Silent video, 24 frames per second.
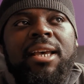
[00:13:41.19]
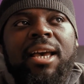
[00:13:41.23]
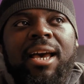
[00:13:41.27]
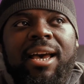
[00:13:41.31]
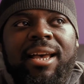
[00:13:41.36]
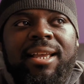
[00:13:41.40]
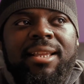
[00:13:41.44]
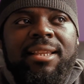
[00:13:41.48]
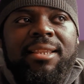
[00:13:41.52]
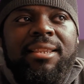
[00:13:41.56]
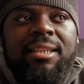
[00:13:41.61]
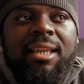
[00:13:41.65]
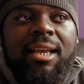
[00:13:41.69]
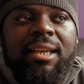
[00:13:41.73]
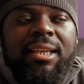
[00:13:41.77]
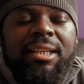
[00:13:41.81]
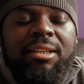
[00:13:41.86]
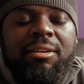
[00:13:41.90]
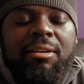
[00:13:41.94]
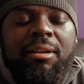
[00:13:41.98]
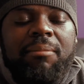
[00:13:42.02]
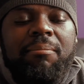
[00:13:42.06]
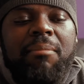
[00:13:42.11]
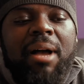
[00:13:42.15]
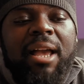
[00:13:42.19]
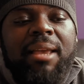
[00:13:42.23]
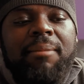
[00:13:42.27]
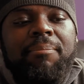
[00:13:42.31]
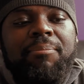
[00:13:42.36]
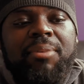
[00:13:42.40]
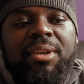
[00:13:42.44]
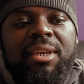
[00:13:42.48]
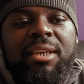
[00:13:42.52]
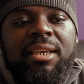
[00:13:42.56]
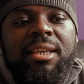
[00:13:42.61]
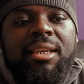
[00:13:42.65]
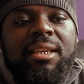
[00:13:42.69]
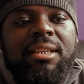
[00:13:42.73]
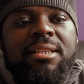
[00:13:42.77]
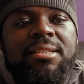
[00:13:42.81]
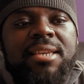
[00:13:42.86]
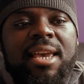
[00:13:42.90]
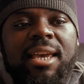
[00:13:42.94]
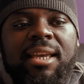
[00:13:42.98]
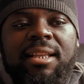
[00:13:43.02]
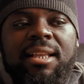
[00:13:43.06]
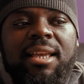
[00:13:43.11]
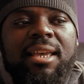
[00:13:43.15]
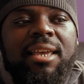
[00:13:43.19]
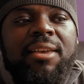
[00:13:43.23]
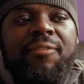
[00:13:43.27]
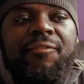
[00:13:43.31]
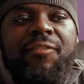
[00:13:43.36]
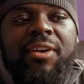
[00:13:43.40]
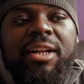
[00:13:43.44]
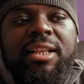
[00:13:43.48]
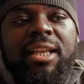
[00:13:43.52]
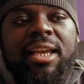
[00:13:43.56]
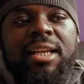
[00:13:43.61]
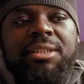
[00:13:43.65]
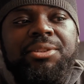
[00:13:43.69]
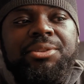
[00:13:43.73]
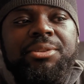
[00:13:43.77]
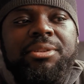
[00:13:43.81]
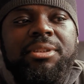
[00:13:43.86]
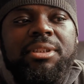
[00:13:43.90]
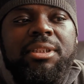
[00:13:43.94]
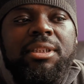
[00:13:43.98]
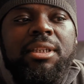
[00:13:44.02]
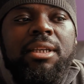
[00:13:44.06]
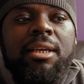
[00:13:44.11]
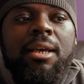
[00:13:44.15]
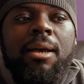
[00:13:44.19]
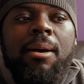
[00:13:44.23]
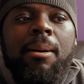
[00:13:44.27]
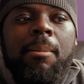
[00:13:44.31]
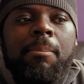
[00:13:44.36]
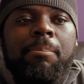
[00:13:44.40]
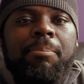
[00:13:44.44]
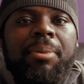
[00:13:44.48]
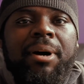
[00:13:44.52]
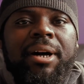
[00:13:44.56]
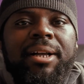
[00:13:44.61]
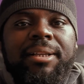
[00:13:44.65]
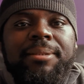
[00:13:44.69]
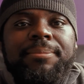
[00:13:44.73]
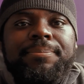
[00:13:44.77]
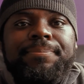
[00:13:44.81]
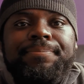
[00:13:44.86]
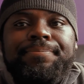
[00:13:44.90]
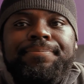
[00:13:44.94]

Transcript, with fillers: And you know, it might be taking a hit financially, but